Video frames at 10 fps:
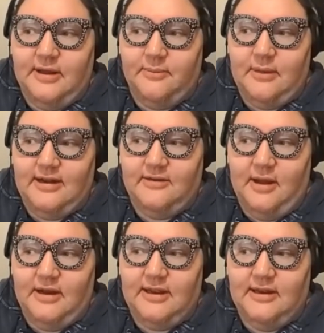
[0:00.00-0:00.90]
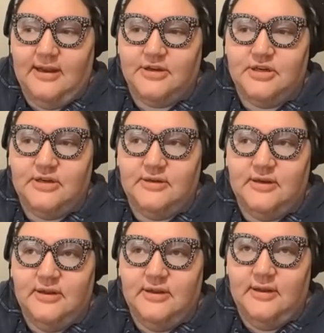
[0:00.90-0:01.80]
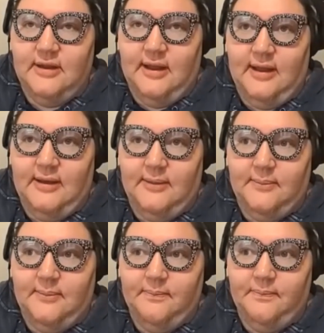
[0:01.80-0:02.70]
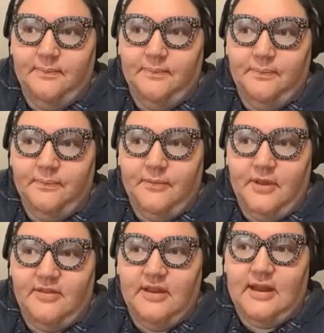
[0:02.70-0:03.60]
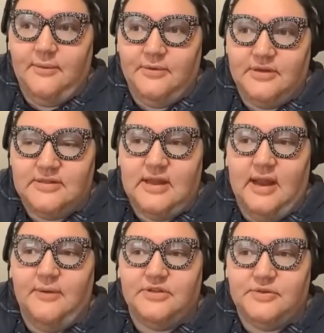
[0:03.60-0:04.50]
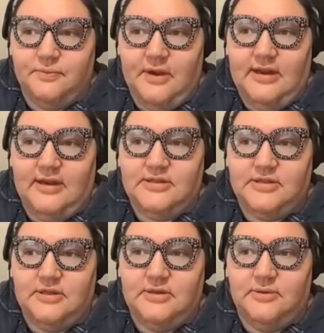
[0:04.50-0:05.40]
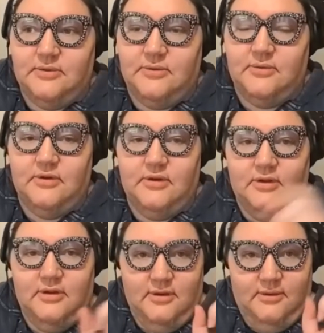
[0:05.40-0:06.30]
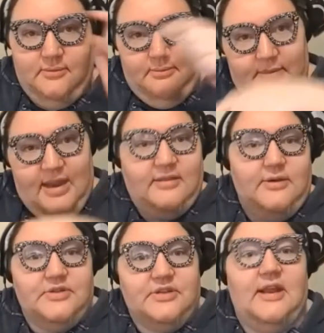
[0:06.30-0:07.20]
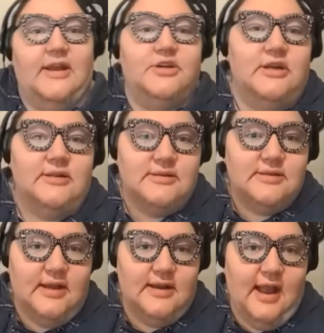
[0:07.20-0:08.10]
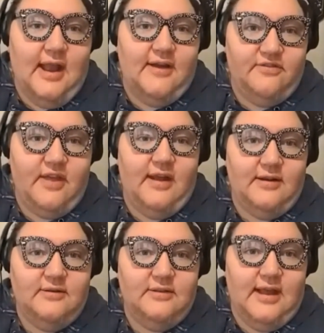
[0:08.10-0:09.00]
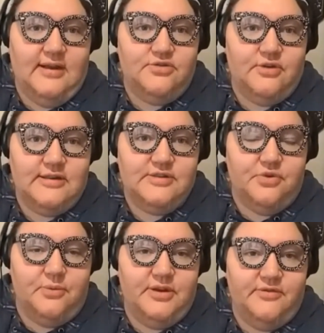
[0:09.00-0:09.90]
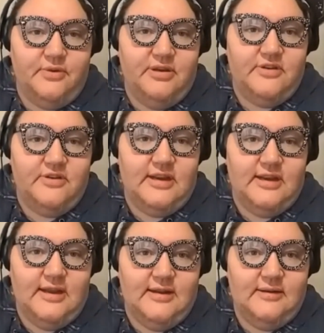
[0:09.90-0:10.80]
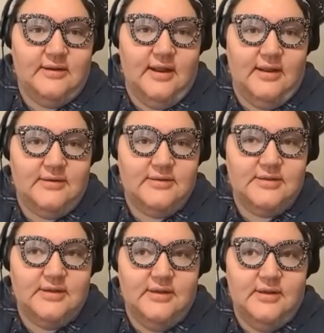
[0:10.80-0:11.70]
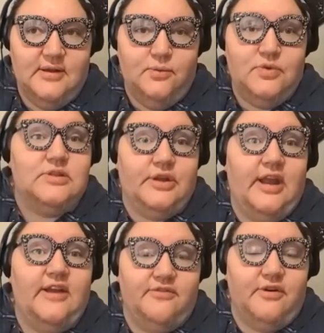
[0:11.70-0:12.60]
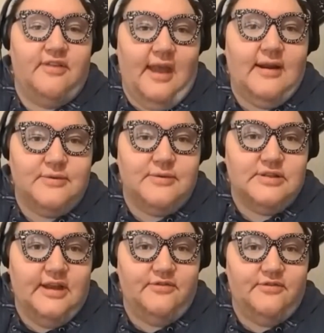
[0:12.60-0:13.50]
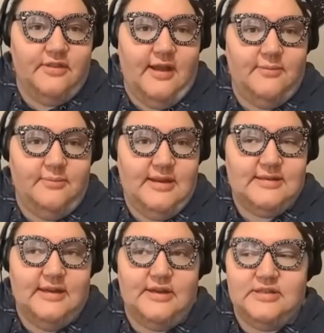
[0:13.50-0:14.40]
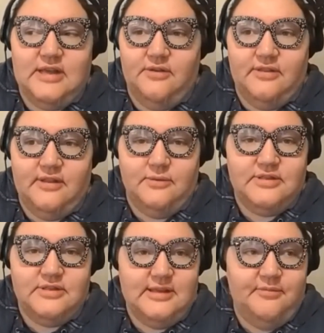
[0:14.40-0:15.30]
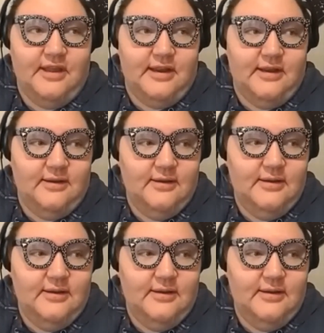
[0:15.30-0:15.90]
the mind-body connection, I think I was ready to make those connections and have that transformative epiphany, and was looking for that. I was looking for that piece. I could tell that there was something